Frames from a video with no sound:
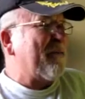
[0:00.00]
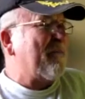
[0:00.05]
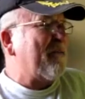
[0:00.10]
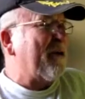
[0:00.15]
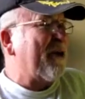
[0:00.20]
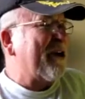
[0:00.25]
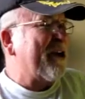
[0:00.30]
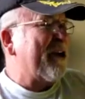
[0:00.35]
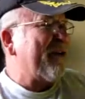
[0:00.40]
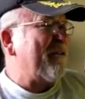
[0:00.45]

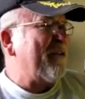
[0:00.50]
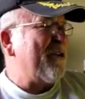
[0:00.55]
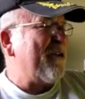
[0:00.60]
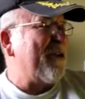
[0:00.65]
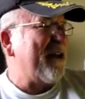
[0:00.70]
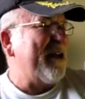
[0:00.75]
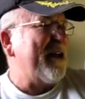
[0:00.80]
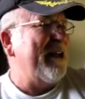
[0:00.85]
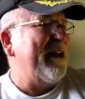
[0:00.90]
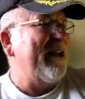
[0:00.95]
book if you
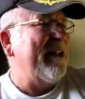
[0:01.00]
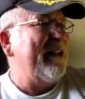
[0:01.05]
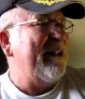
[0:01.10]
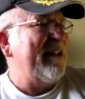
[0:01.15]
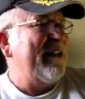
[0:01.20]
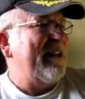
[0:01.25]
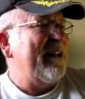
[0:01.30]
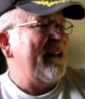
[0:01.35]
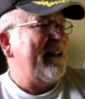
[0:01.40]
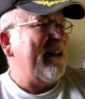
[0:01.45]
can
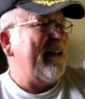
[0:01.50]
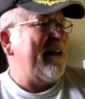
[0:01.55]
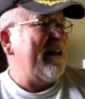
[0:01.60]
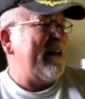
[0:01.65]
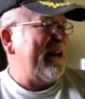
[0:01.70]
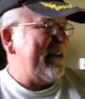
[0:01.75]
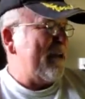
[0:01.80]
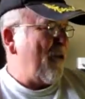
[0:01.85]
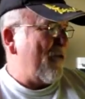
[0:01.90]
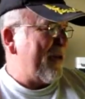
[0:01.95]

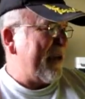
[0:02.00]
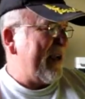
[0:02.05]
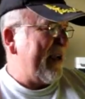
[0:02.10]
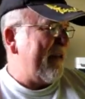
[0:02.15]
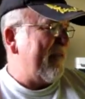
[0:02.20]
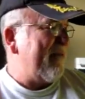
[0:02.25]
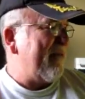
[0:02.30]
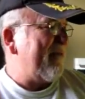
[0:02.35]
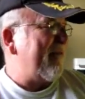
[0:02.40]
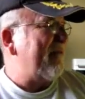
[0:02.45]
don't
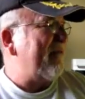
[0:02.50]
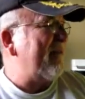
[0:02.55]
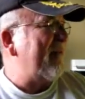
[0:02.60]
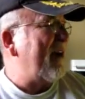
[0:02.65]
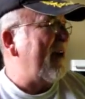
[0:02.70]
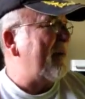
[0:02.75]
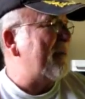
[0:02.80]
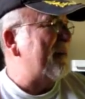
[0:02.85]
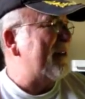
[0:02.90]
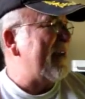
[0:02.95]
get
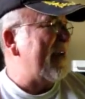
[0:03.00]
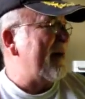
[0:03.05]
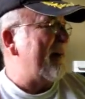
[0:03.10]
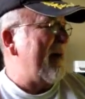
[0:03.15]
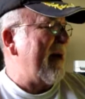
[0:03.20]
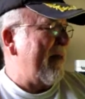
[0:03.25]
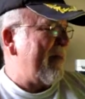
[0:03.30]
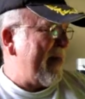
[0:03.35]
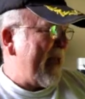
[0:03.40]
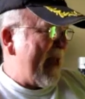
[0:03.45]
upset
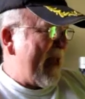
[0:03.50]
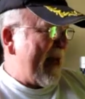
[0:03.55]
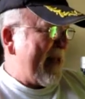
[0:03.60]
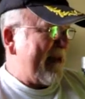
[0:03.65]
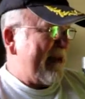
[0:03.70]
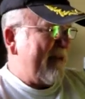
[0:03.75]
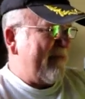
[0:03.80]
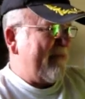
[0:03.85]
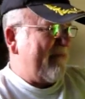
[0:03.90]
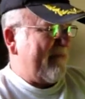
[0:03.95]
about
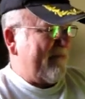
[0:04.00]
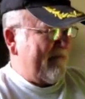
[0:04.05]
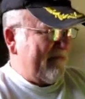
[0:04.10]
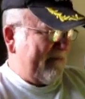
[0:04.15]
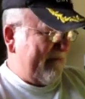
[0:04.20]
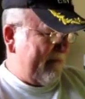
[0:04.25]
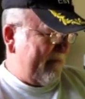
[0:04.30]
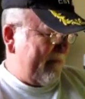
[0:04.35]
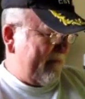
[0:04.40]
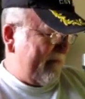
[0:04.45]
that
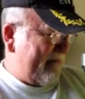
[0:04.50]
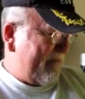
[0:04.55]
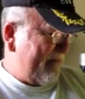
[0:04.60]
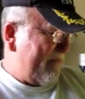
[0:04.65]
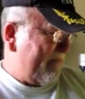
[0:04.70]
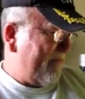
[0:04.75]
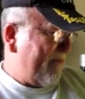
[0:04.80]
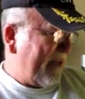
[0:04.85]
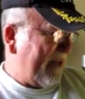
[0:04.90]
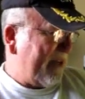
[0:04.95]

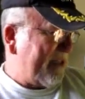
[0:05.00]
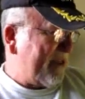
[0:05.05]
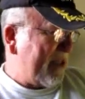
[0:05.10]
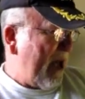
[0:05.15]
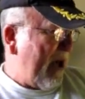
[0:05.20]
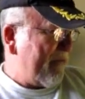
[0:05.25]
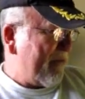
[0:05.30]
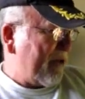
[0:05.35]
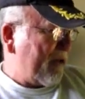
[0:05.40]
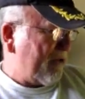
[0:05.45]

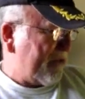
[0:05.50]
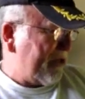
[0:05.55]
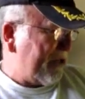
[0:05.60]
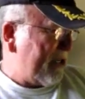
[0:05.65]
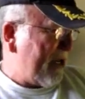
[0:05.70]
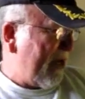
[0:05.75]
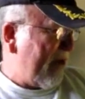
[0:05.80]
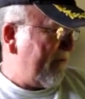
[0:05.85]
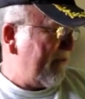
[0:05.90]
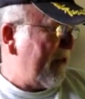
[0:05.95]
philosophical
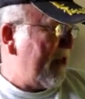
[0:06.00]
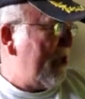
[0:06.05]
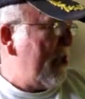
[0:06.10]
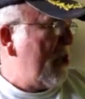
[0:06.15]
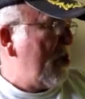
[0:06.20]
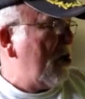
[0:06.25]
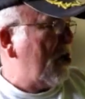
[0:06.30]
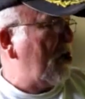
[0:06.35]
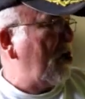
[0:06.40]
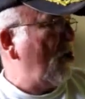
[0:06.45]
stuff.
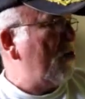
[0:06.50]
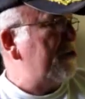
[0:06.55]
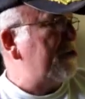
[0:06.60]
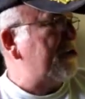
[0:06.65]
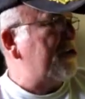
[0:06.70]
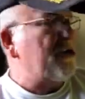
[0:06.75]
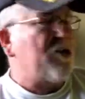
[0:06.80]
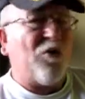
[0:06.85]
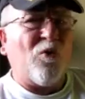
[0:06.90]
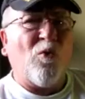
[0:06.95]

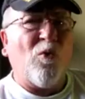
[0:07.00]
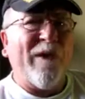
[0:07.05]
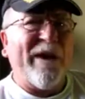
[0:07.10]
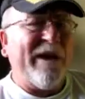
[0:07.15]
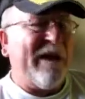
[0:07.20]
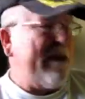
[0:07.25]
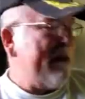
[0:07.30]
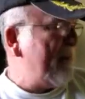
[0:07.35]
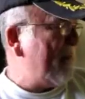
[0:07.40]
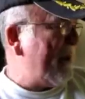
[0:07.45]
Close to the
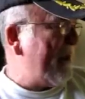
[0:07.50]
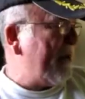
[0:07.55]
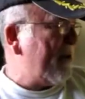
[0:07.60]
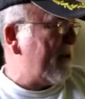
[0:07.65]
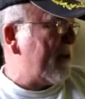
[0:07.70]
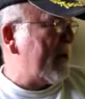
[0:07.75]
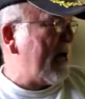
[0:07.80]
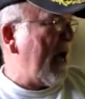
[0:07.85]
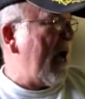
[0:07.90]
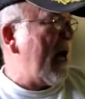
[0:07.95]
Wind,
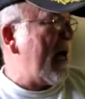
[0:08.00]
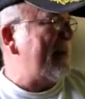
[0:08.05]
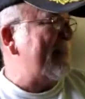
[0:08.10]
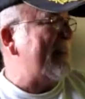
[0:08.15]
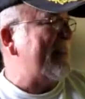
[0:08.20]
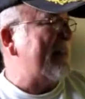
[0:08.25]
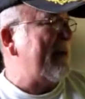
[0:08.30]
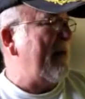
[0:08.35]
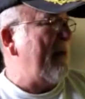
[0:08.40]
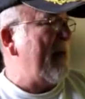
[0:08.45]
Peter
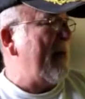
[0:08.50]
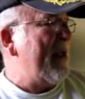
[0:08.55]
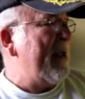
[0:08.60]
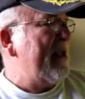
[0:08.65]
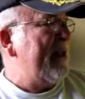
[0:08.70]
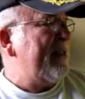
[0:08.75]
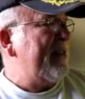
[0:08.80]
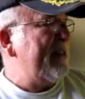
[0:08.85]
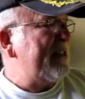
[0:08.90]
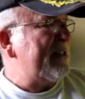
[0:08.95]
Goss.
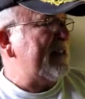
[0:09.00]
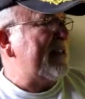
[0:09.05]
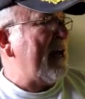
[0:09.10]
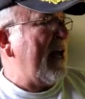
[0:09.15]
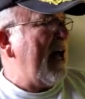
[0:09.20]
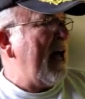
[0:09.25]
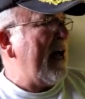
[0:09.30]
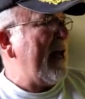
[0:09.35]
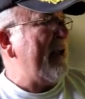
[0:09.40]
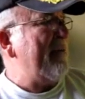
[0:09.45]
This
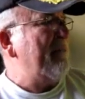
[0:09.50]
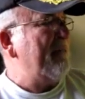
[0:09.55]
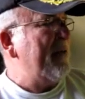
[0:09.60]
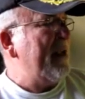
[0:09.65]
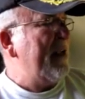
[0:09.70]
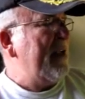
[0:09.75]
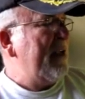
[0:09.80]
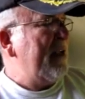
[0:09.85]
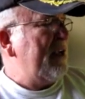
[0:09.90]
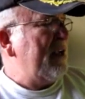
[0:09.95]
guy
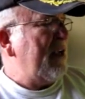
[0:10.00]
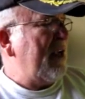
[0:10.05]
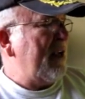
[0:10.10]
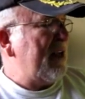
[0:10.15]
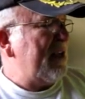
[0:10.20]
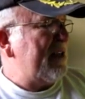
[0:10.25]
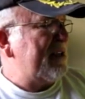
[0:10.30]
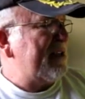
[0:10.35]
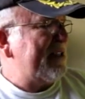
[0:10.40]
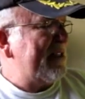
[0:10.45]

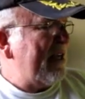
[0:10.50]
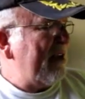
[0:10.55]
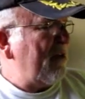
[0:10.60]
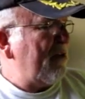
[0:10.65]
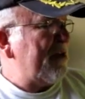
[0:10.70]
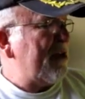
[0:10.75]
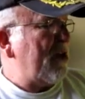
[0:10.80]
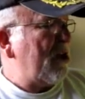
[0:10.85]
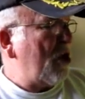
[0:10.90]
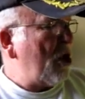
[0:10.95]

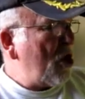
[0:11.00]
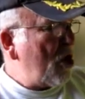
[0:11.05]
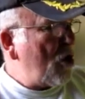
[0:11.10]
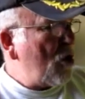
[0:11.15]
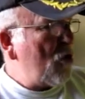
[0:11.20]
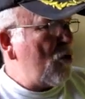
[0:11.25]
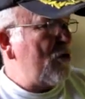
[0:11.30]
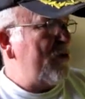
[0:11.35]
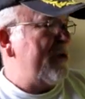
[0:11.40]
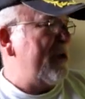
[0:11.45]
sailed
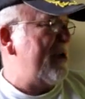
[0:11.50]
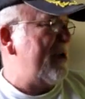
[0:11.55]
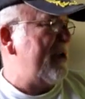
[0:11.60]
alone